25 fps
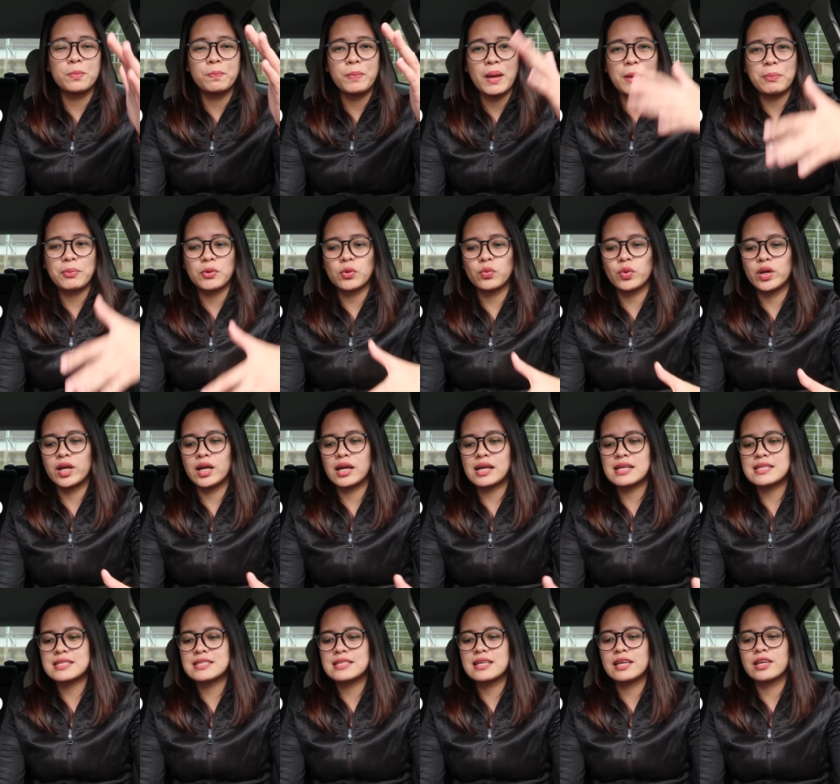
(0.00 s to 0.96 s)
your
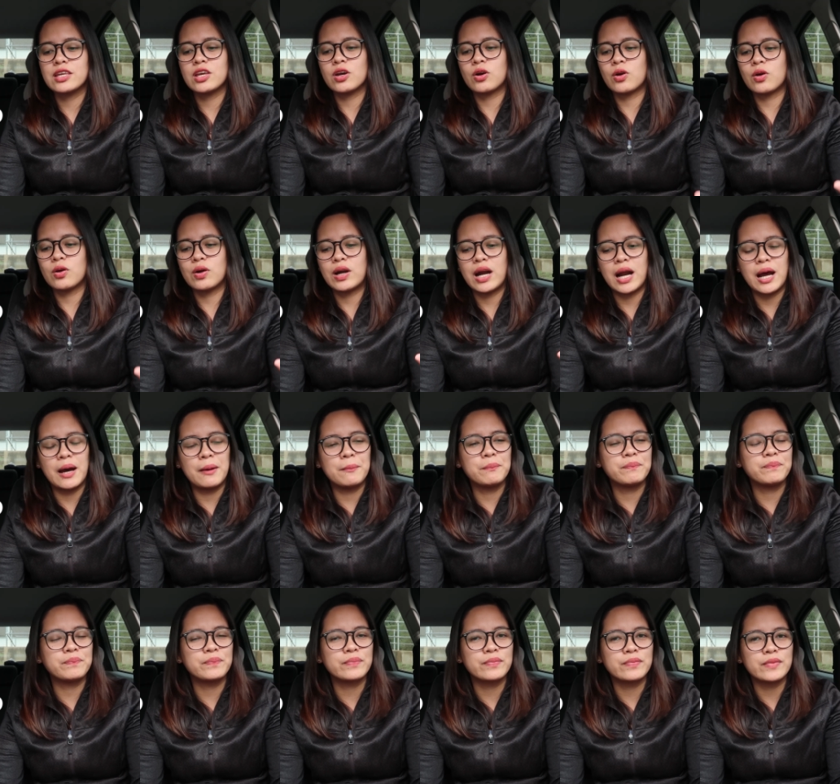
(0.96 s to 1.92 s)
paperwork, your
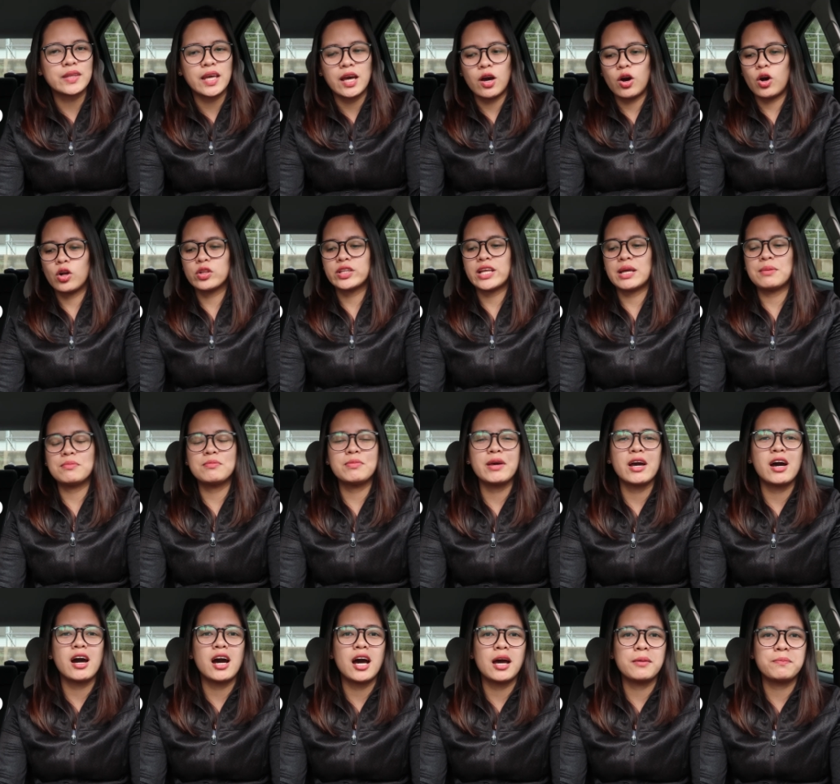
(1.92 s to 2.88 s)
um, old
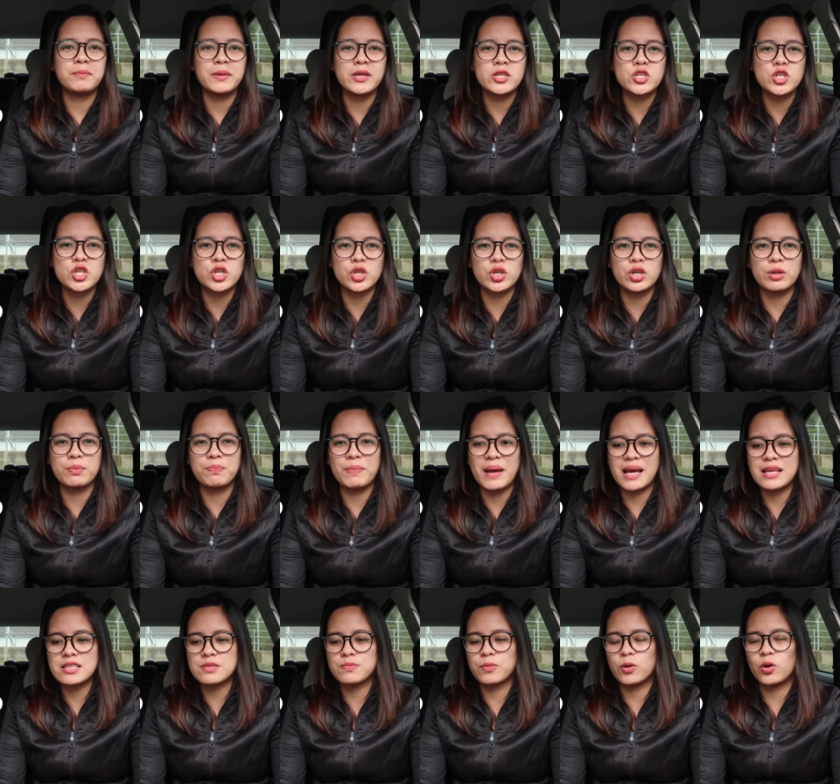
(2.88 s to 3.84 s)
NBI picture,
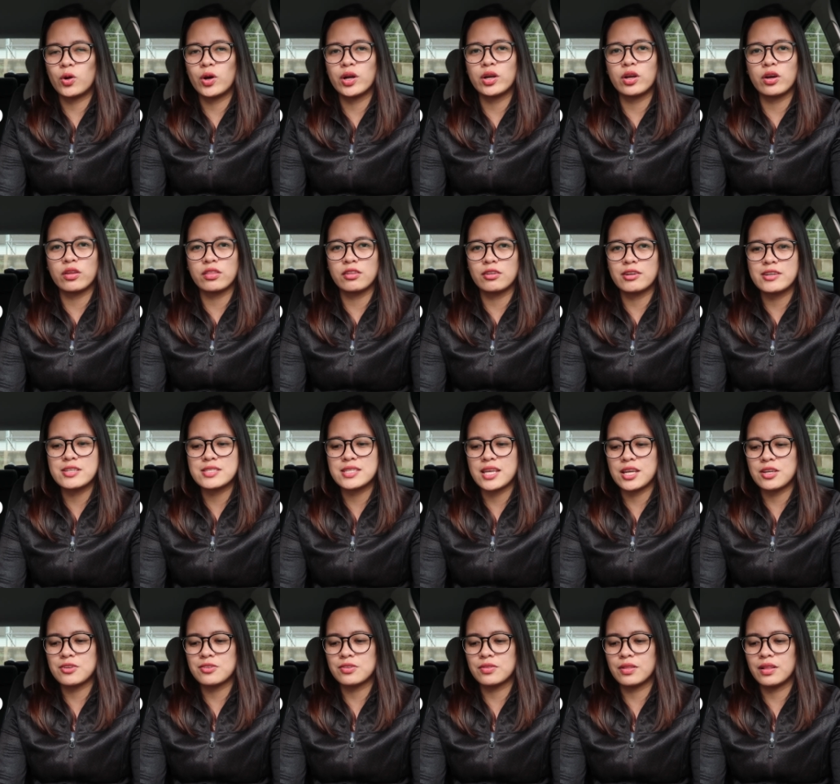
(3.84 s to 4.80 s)
passport,
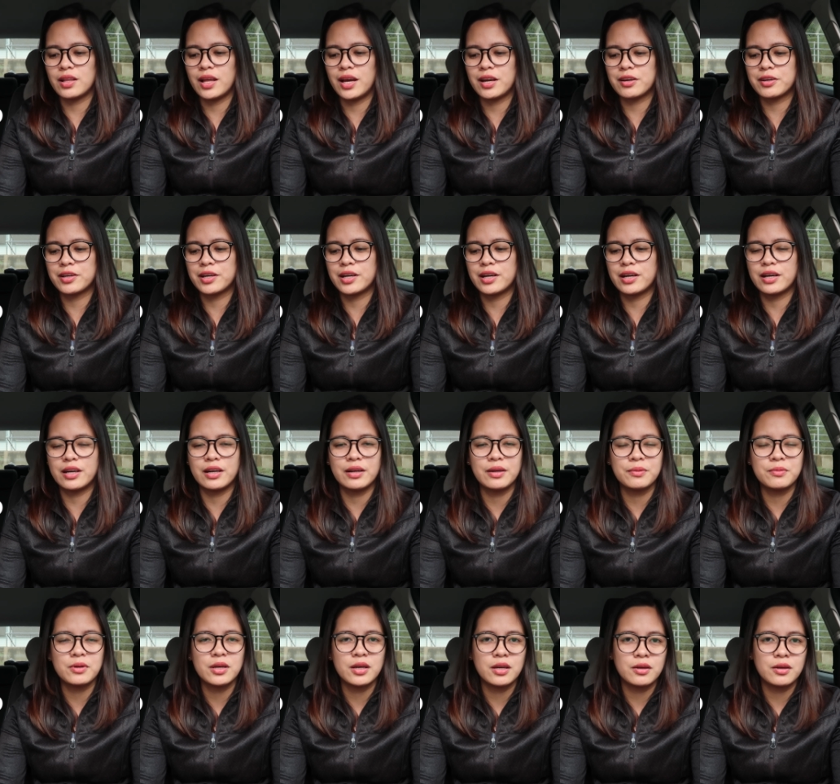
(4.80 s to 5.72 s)
authorization letter